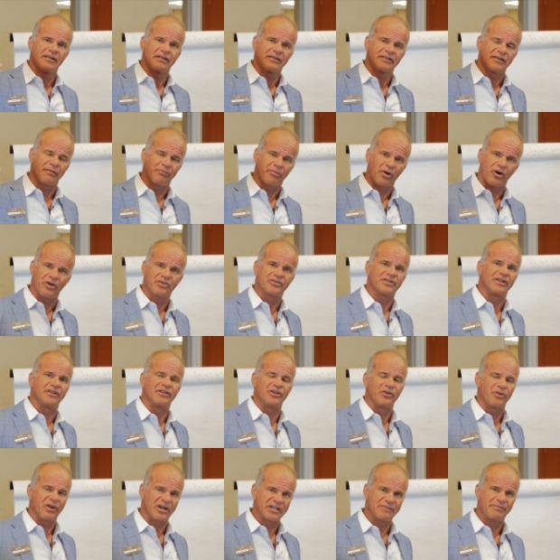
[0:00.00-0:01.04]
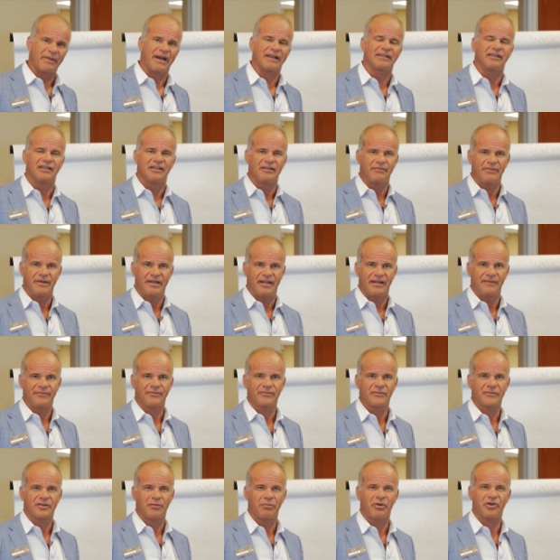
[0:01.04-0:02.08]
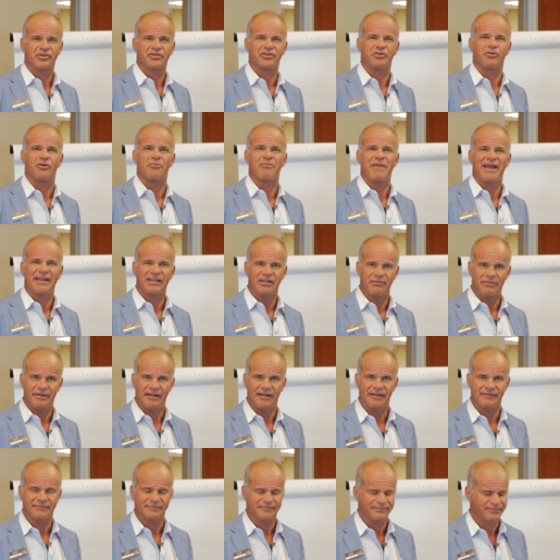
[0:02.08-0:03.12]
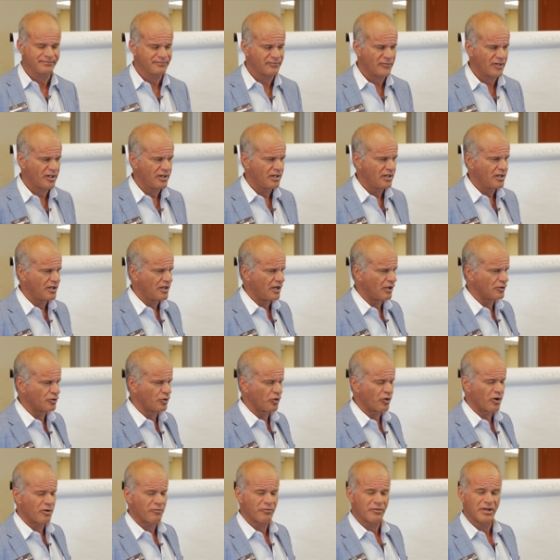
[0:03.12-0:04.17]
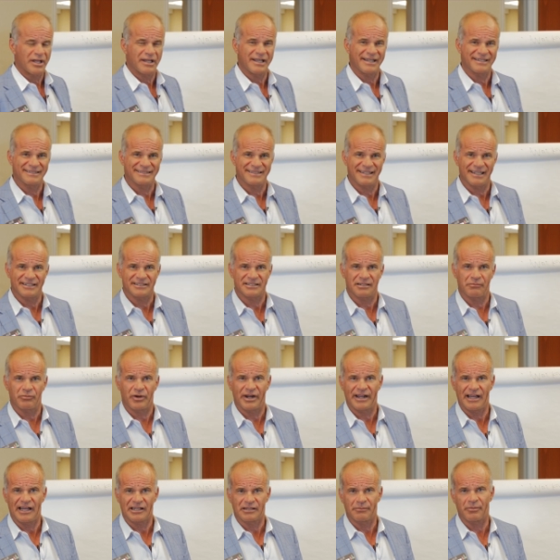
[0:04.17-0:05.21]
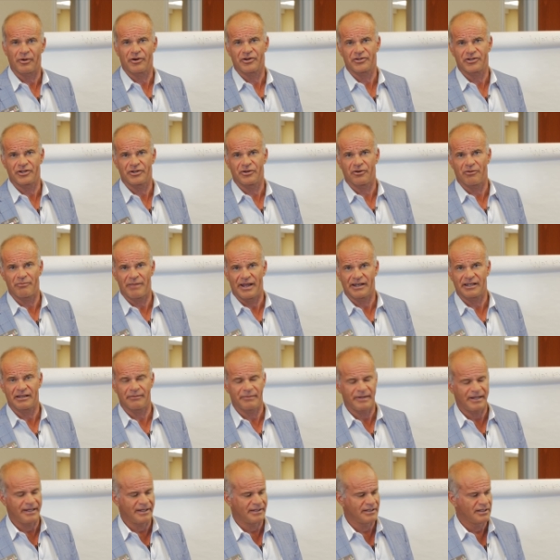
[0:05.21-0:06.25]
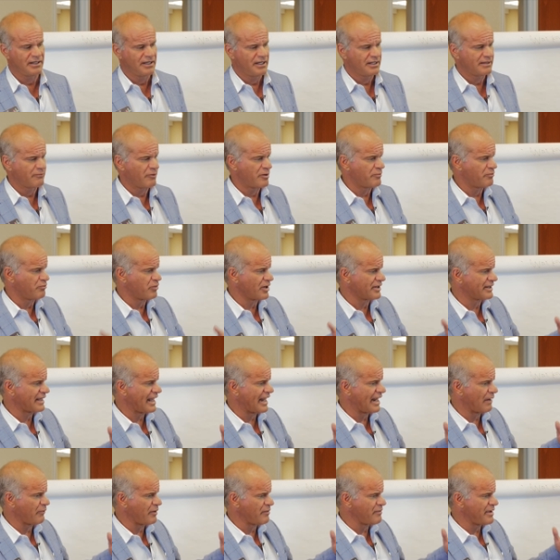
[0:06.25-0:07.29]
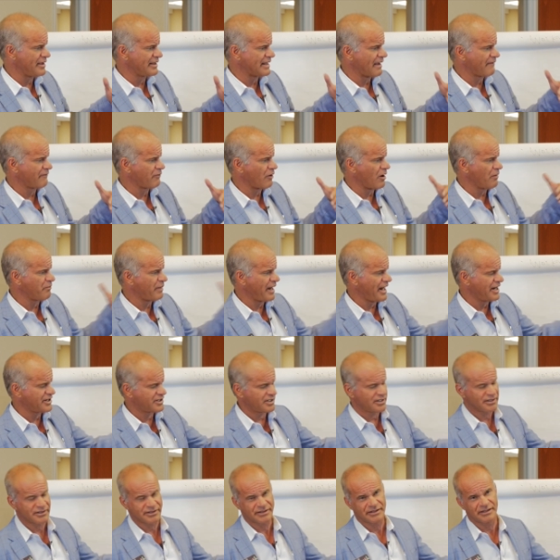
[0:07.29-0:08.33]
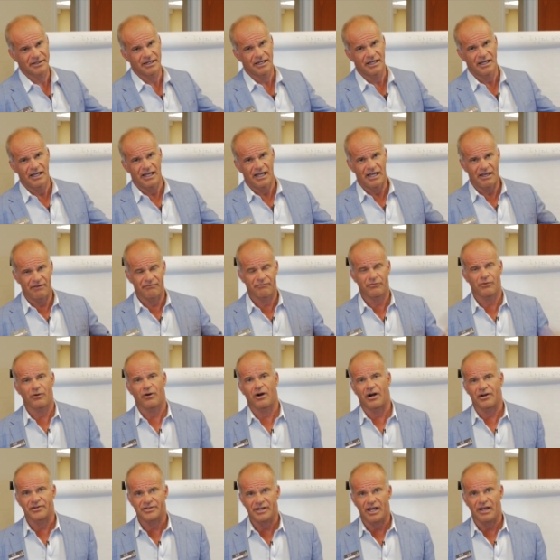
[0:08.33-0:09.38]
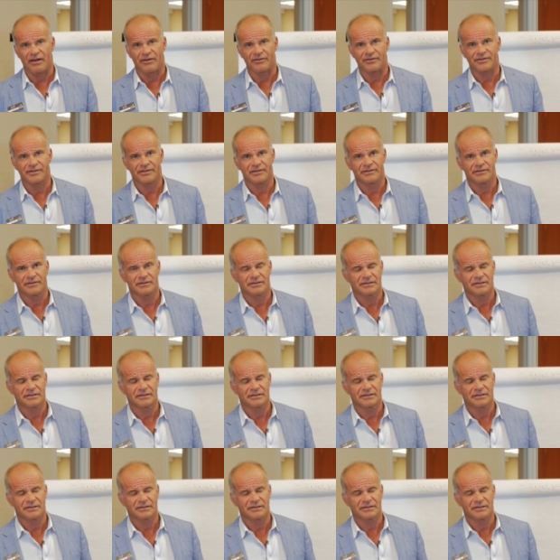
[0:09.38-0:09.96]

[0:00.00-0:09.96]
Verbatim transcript: the person you were expected to be, the person you were meant to be. Allure exists to bring out the person you were meant to be. We bring that up, we mean that for our patients and for ourselves.